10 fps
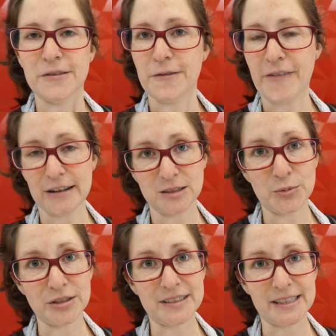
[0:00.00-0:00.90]

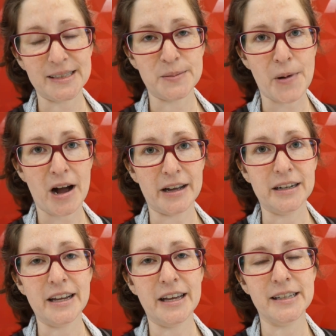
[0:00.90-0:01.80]
foundable did
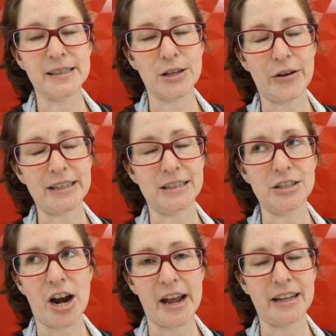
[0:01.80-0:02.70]
spawn, so I did
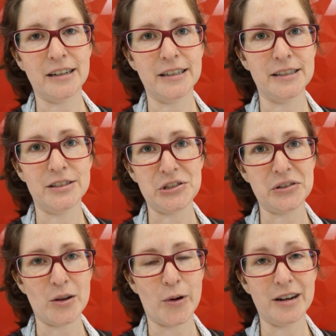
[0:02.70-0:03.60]
try and do
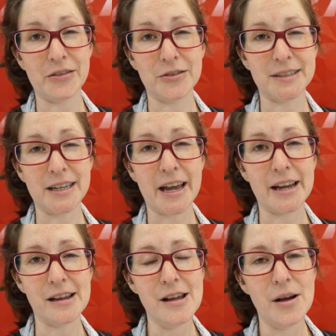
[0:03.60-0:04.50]
like one of those a day,
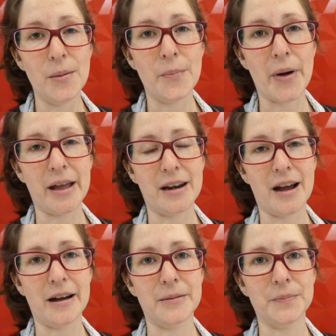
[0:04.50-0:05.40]
but
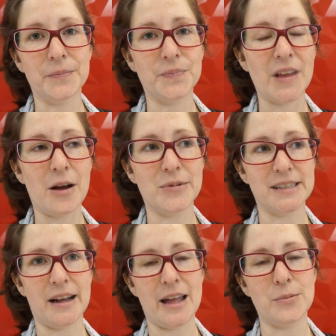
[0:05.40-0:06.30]
I was
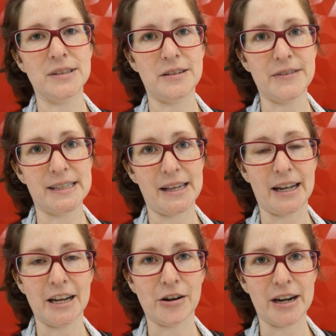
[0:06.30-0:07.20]
not able to visit
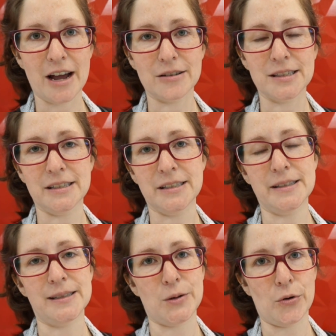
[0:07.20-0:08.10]
any greenhouses
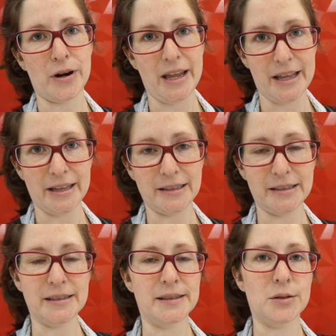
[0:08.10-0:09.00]
or
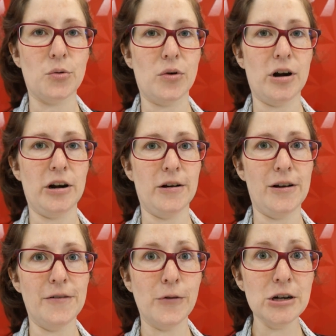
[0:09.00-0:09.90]
inns
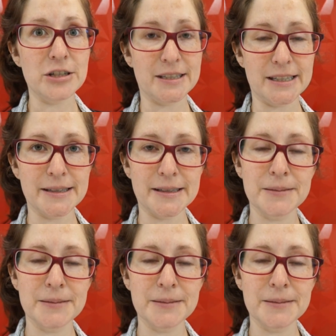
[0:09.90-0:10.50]
or fortresses.